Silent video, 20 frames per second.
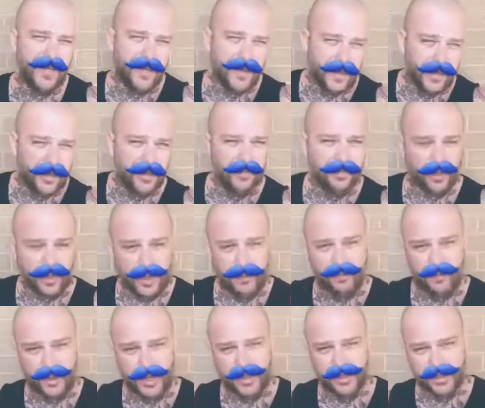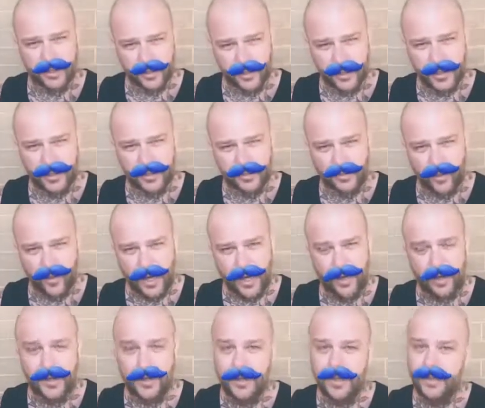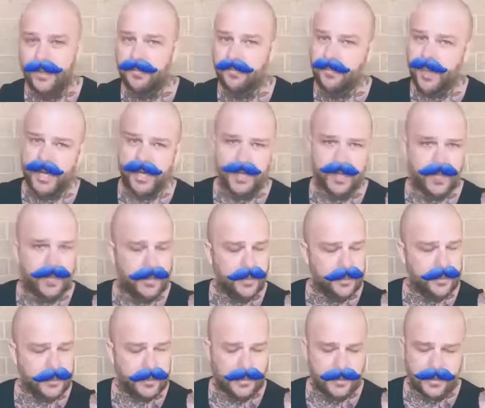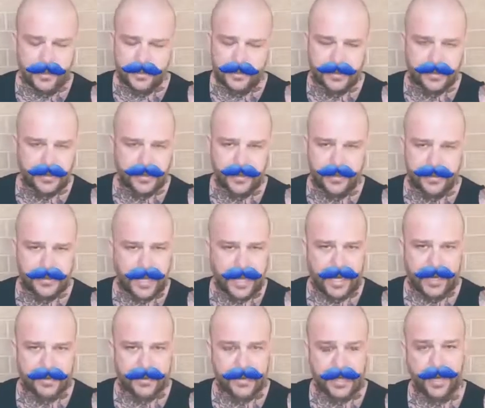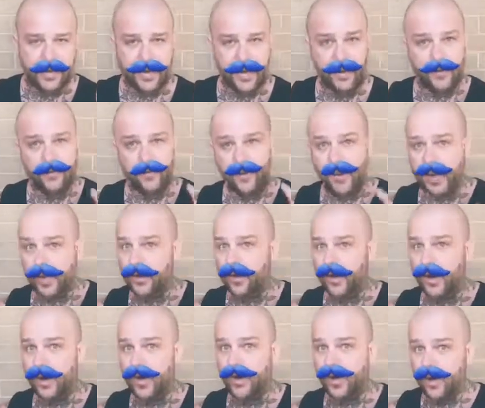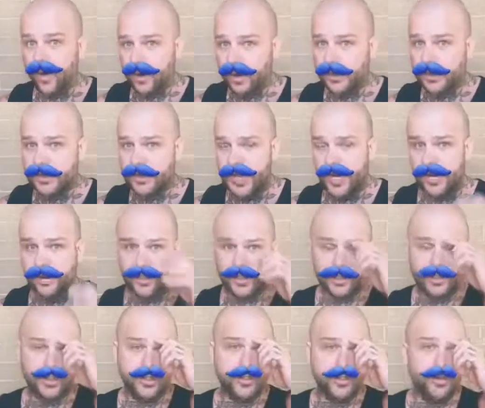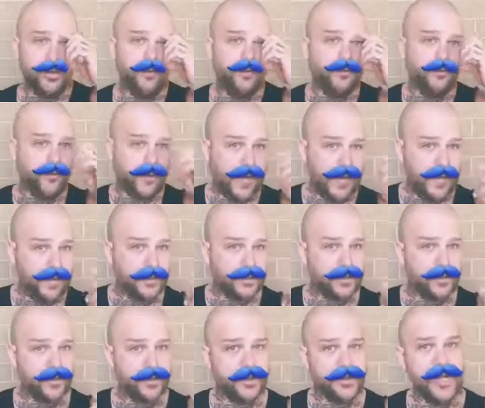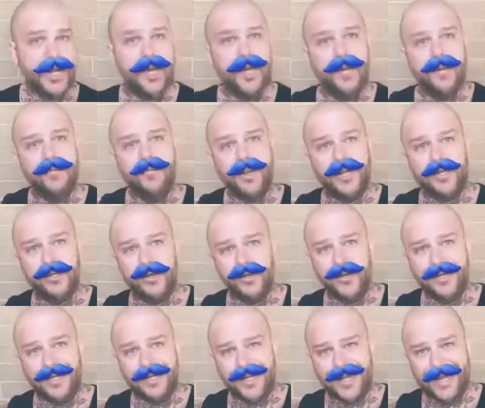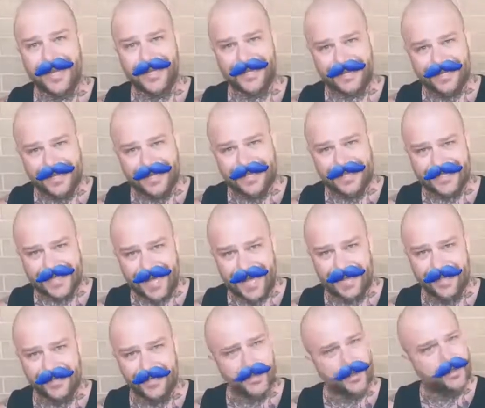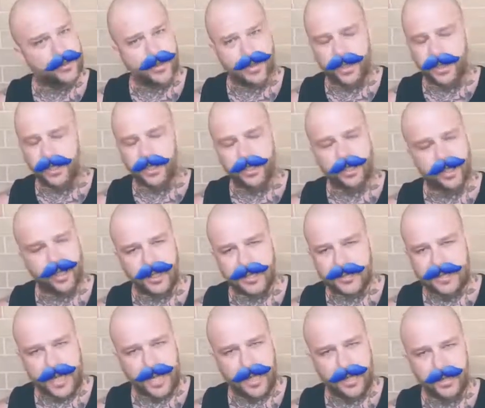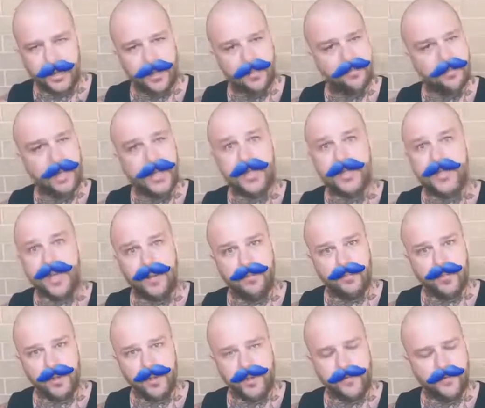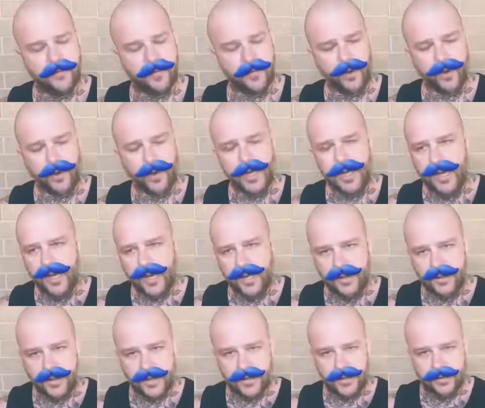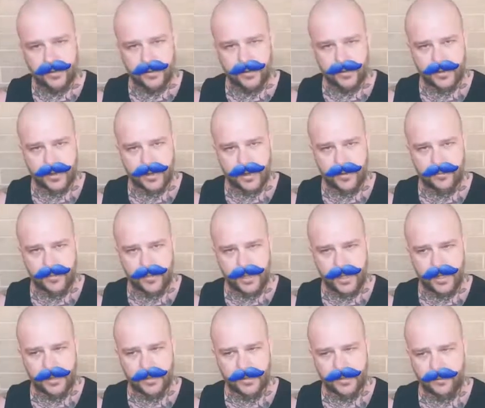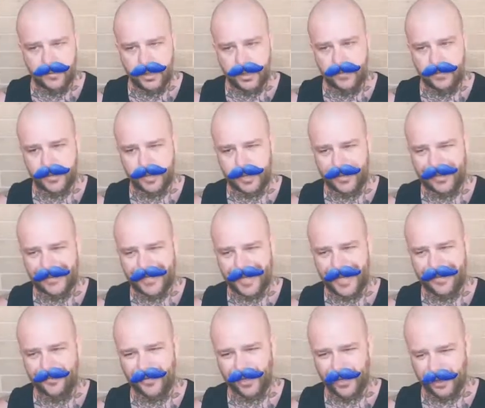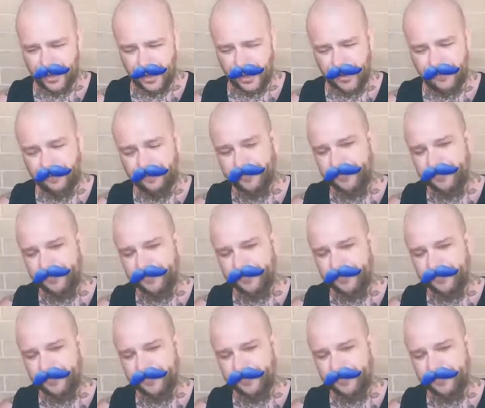and your blood pressure as well, but it's hands down. Now, if you want to go a cold sandwich, do Flancers, but do the Italian, traditional Italian, but it's unbelievable, and they do some chips on the side, which is good.